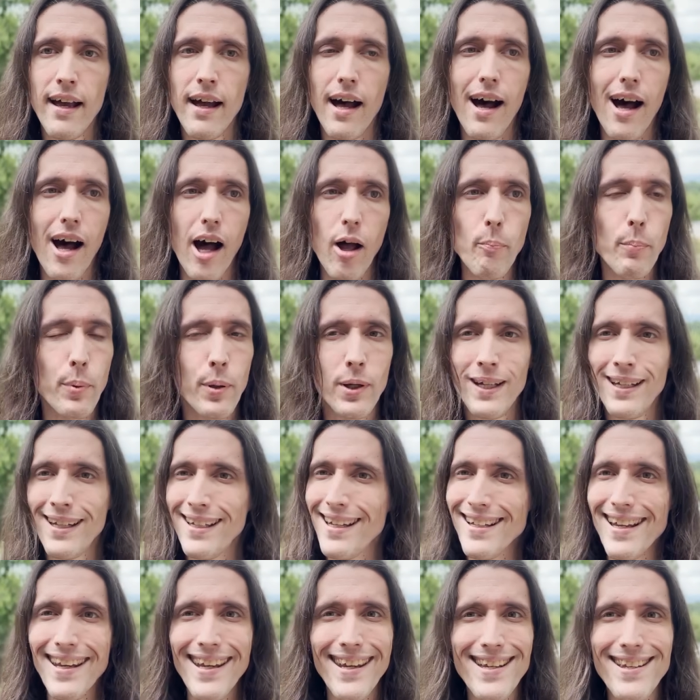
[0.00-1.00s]
up.
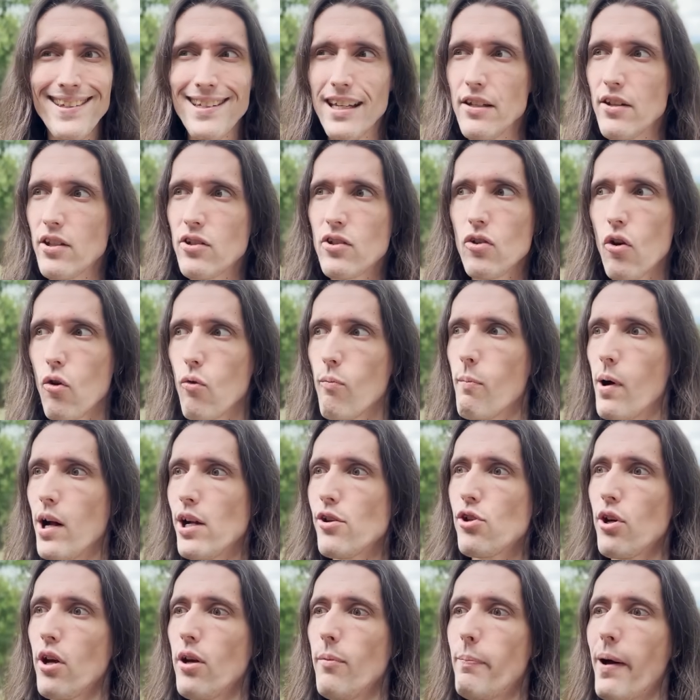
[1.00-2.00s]
It isn't so
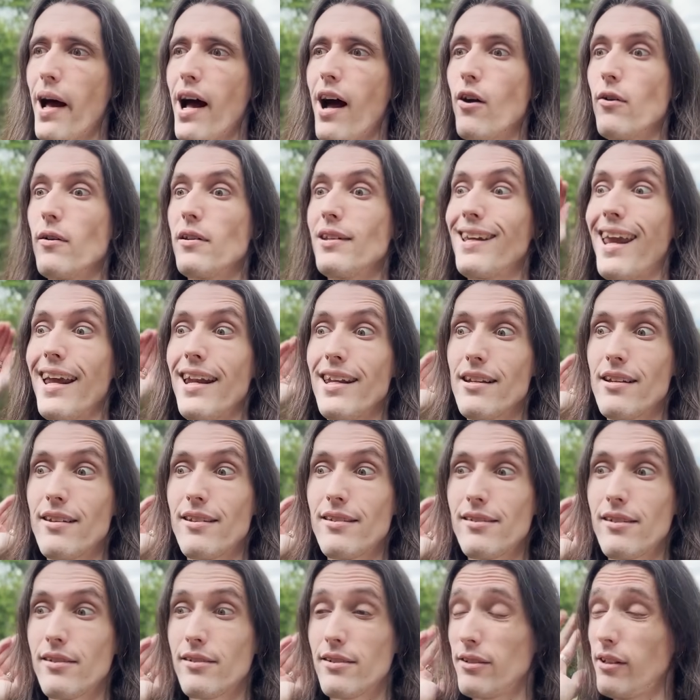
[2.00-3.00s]
much about getting
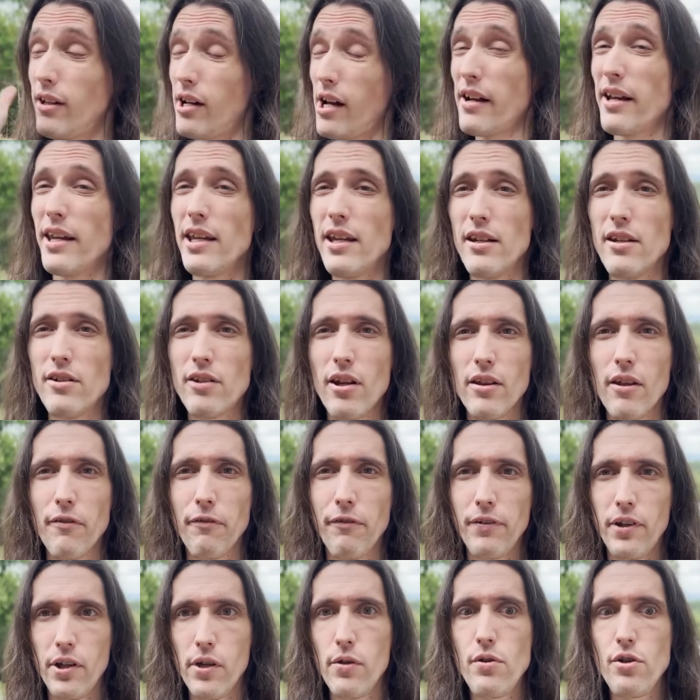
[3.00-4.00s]
slung into the
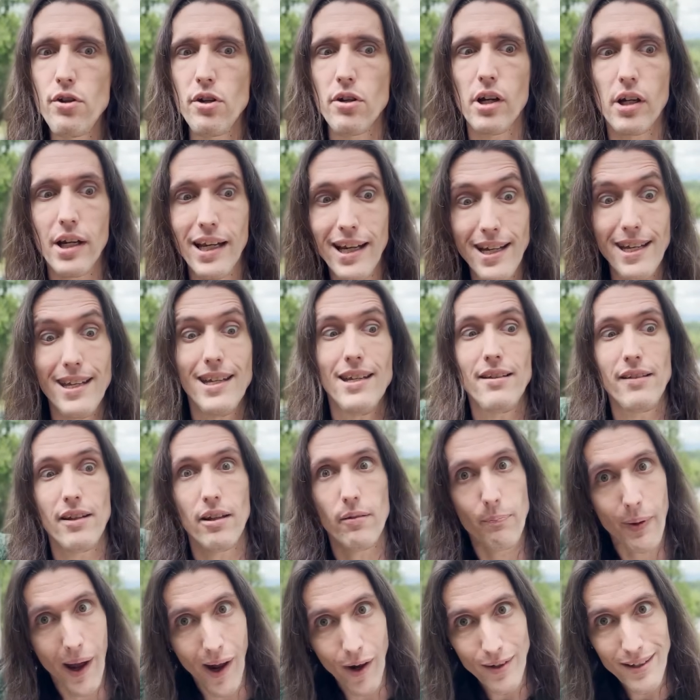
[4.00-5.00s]
future. It is
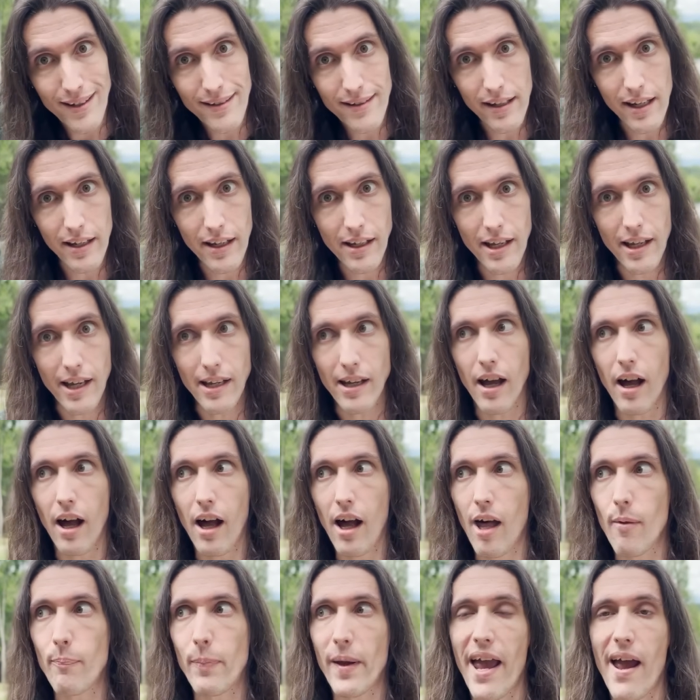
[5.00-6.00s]
about digging
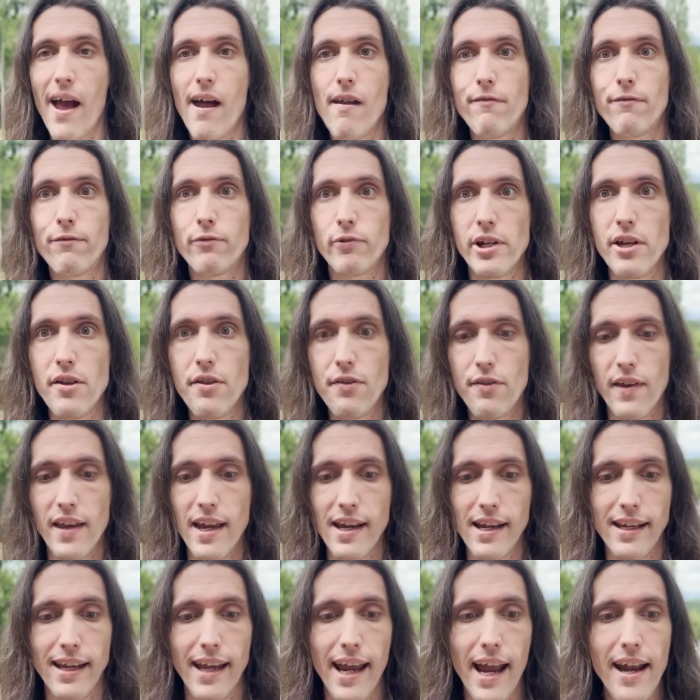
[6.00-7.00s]
up
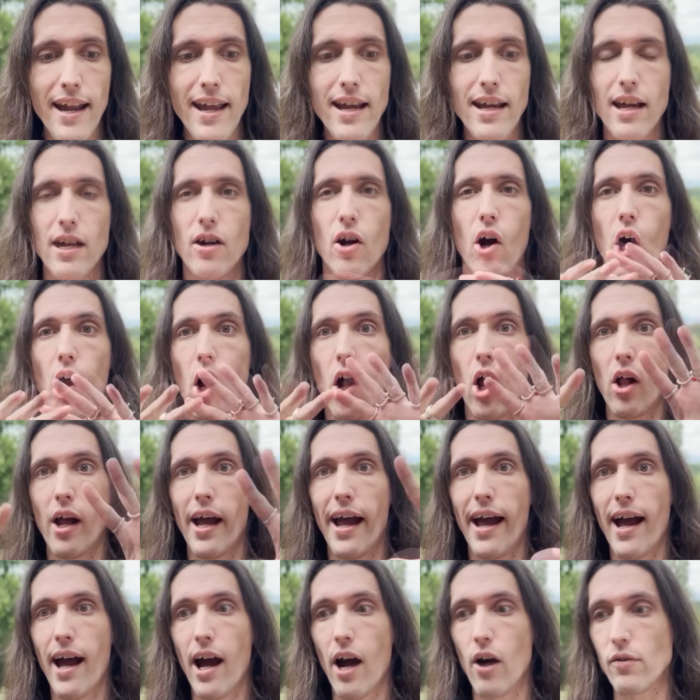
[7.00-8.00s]
everything, getting it all
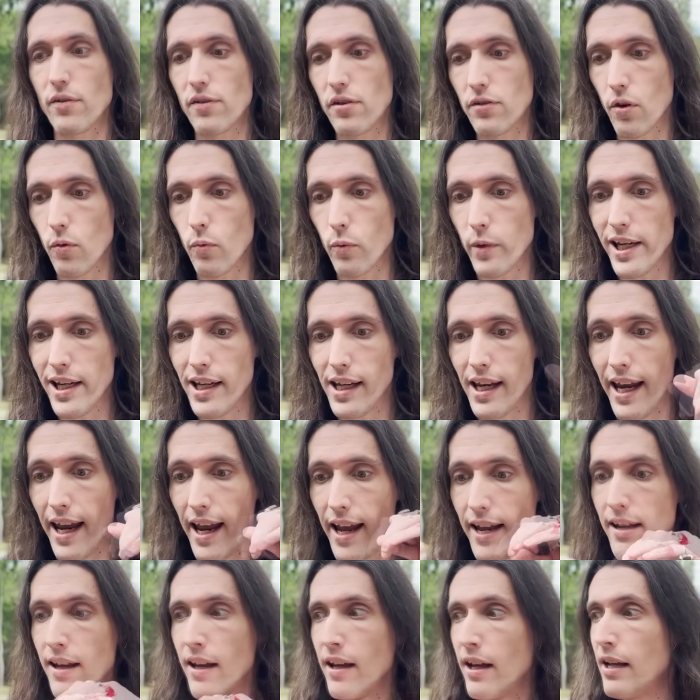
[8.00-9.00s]
out so we
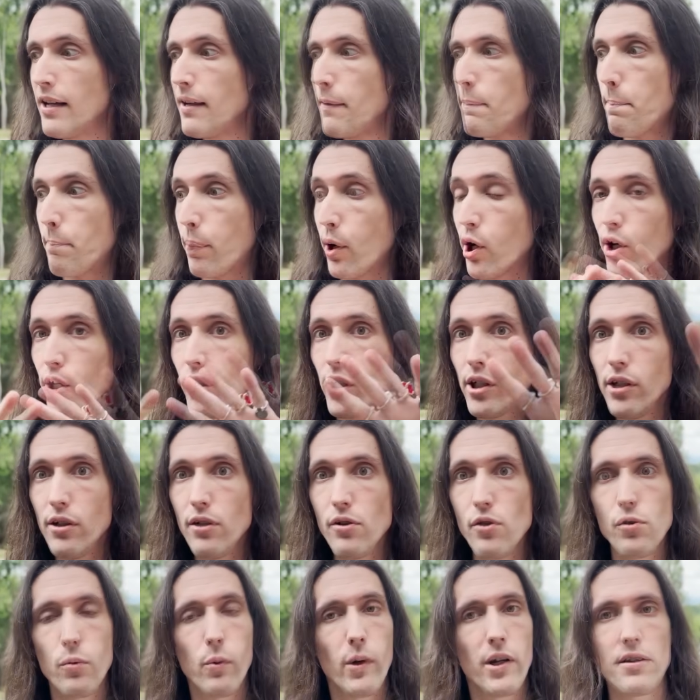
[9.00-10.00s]
can
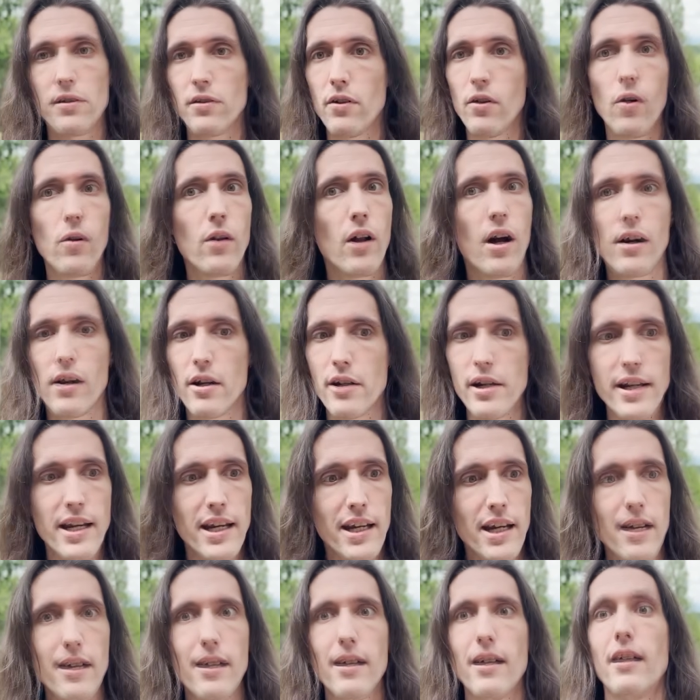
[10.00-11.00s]
purge what is no longer
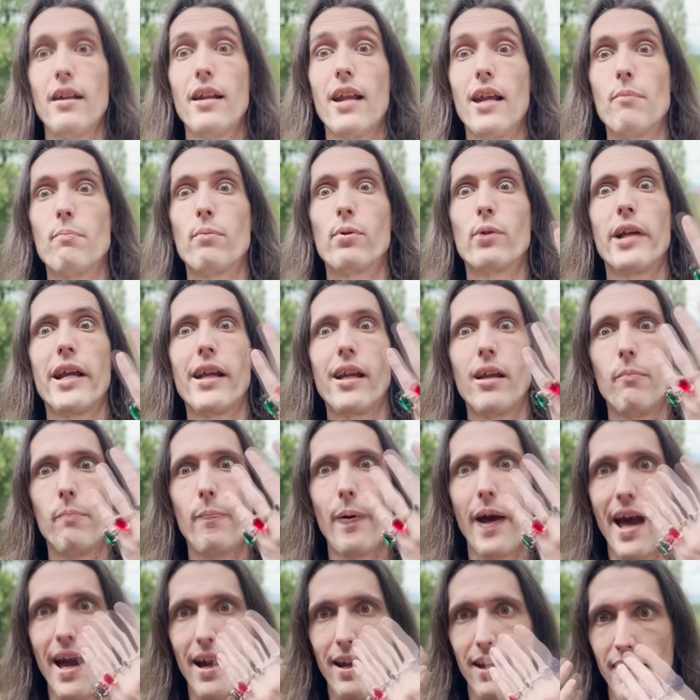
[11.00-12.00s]
needed and then bring it
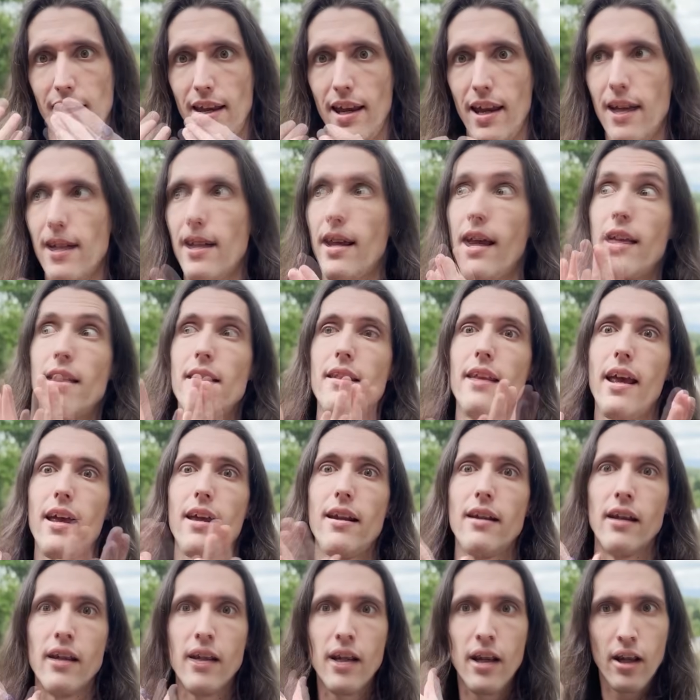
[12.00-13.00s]
back in and
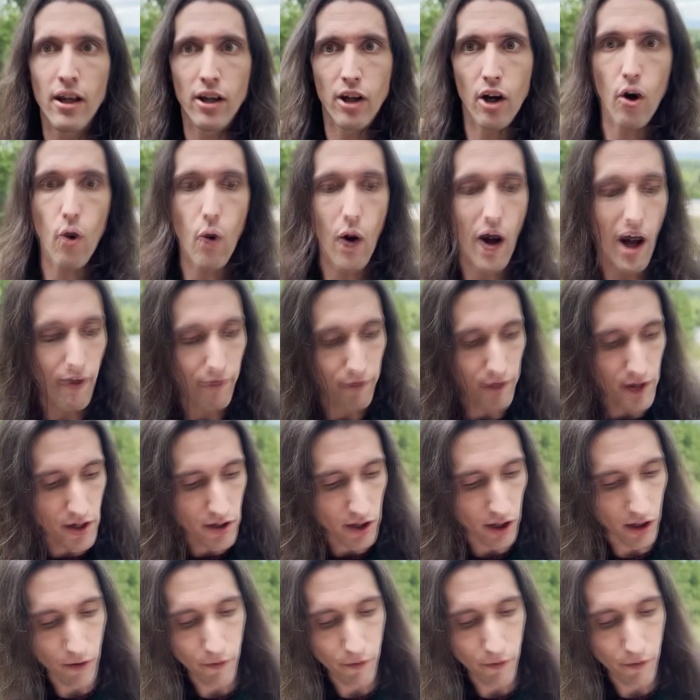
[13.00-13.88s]
then go off into the